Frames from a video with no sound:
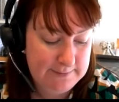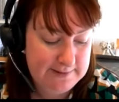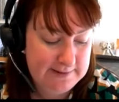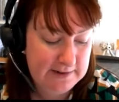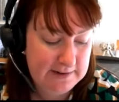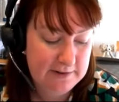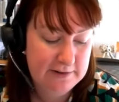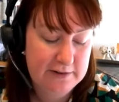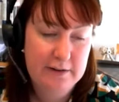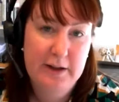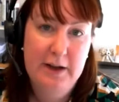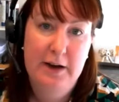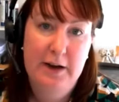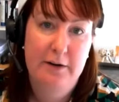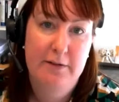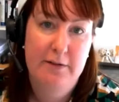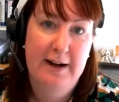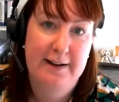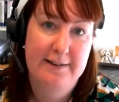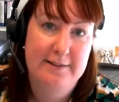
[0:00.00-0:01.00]
sexually
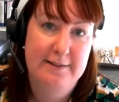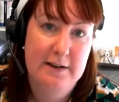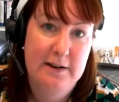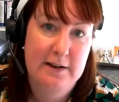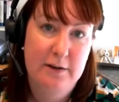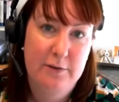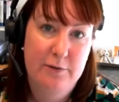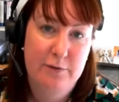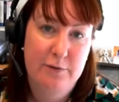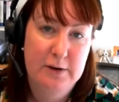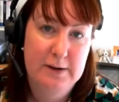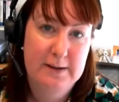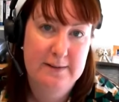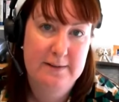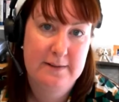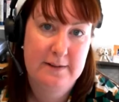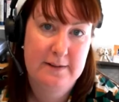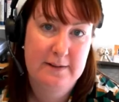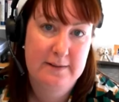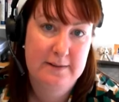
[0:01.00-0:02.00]
harassing, for
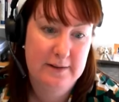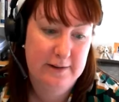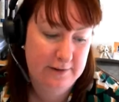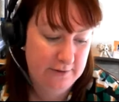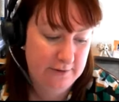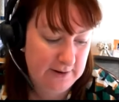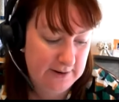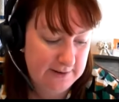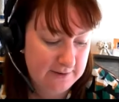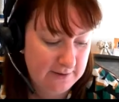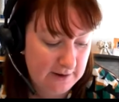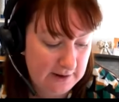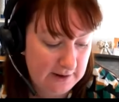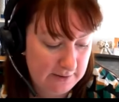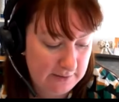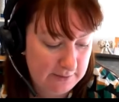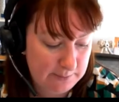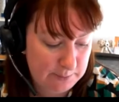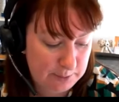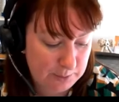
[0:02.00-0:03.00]
instance, a direct
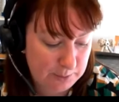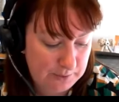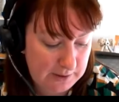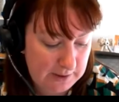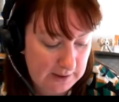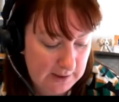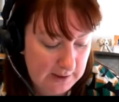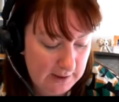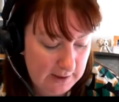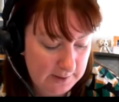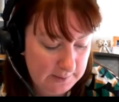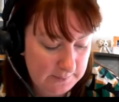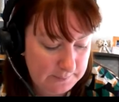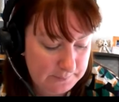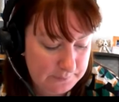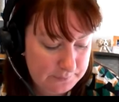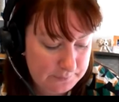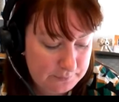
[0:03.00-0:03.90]
hire employee.